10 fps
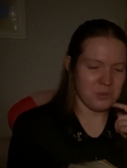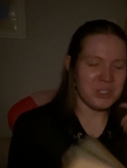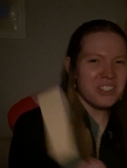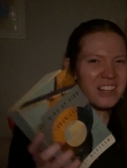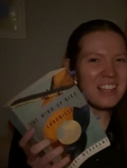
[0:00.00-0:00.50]

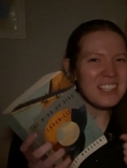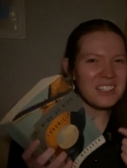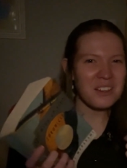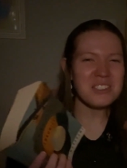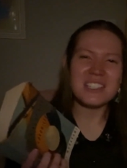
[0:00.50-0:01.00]

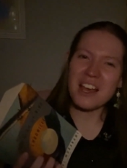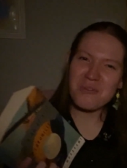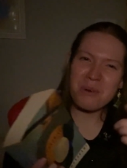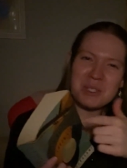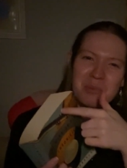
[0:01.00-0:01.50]
Does
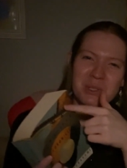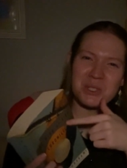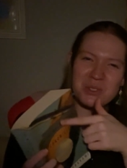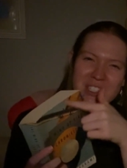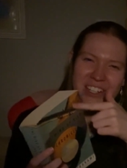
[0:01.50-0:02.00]
Half Price
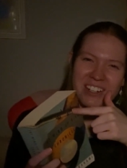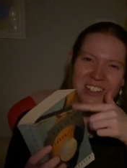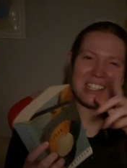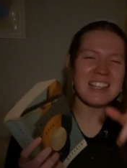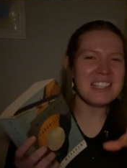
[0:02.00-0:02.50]
Books use
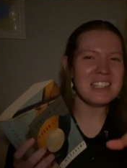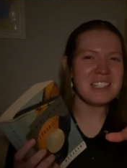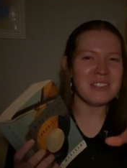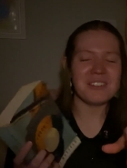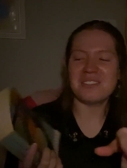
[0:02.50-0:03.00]
stickers? I think they
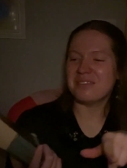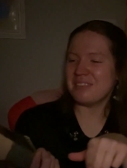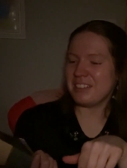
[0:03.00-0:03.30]
do.